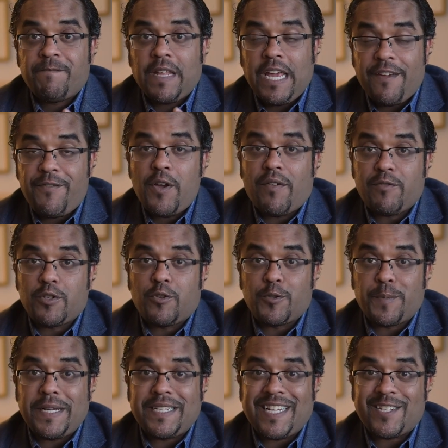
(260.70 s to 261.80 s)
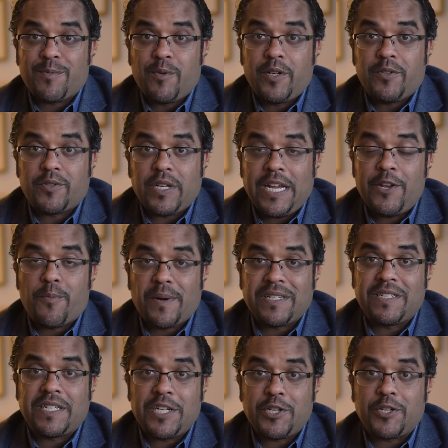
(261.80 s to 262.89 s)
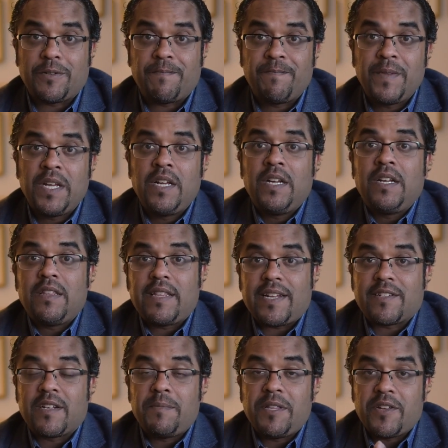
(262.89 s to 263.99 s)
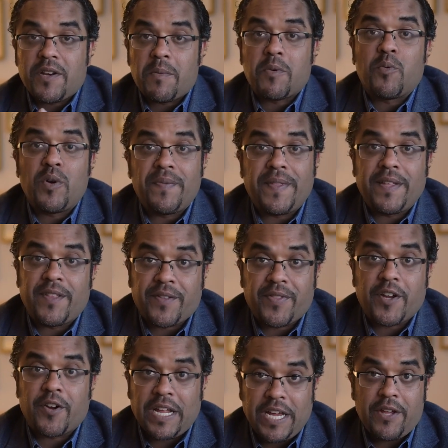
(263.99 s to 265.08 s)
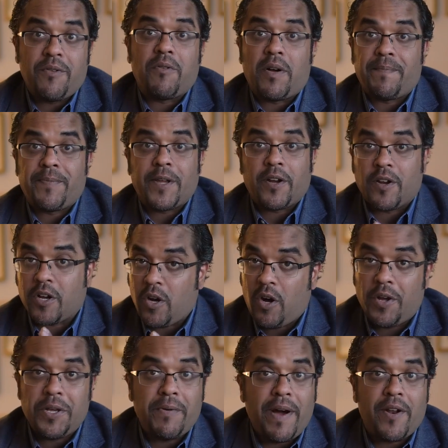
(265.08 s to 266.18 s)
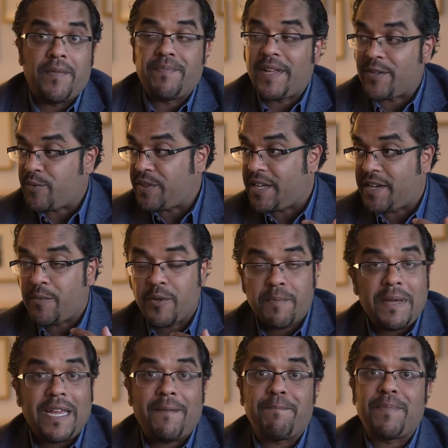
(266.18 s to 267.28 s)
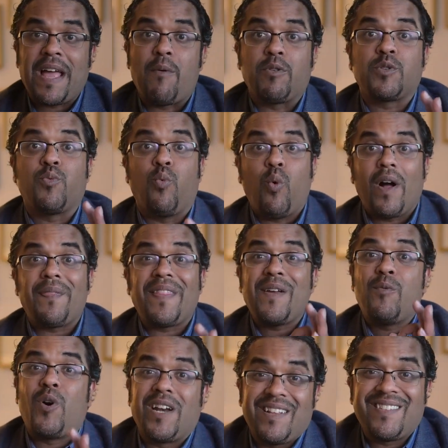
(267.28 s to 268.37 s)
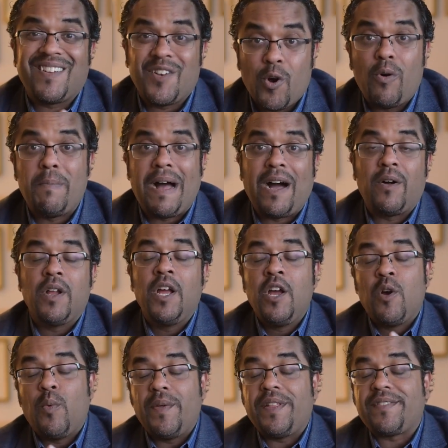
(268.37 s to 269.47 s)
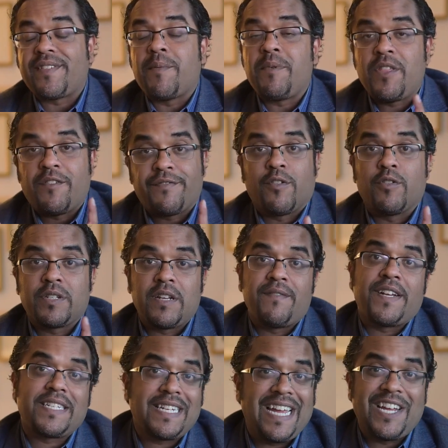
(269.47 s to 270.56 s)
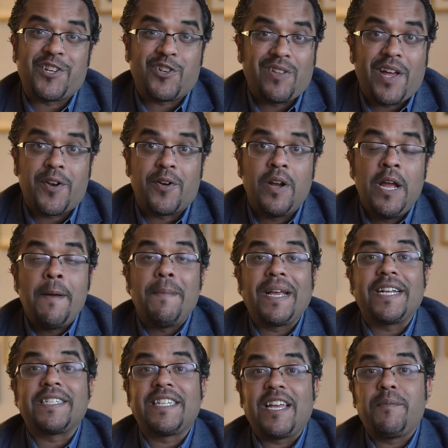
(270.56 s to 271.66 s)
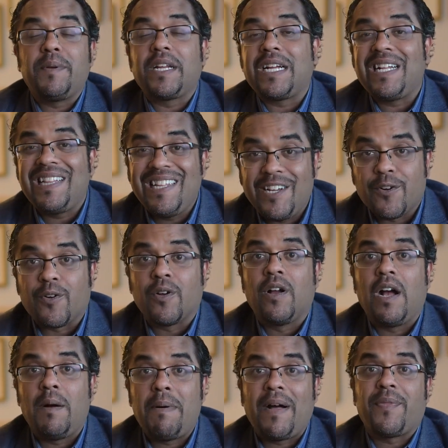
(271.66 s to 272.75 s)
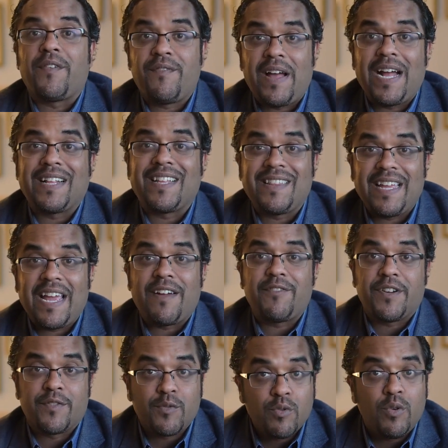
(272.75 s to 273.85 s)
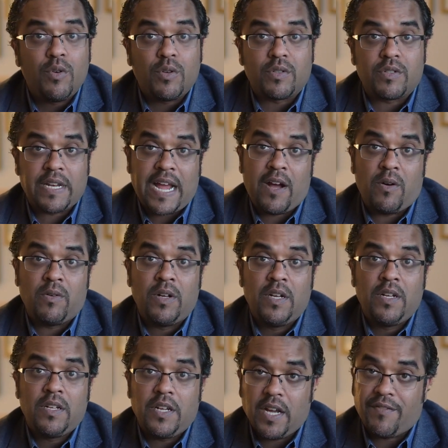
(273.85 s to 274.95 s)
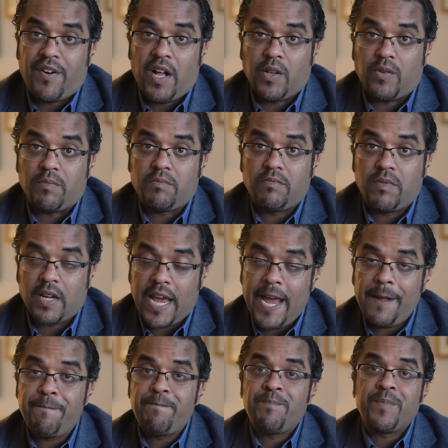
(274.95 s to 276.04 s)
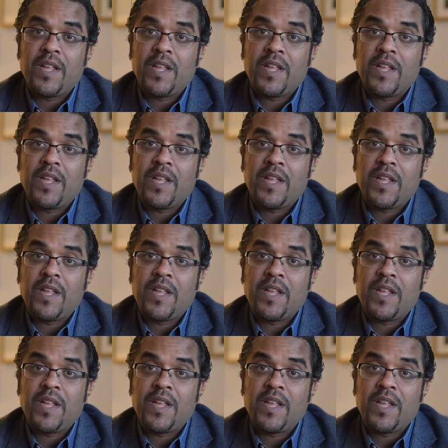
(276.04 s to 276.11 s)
if you have results-based testimonials in your presentation, that is going to be the number one thing that they're going to hit you on. They're going to call you out on. That's what they did with me. That was what they wanted to know about when they sent me the first investigation letter, because they have been clear about the fact that they have different rules now. You got to follow them, okay?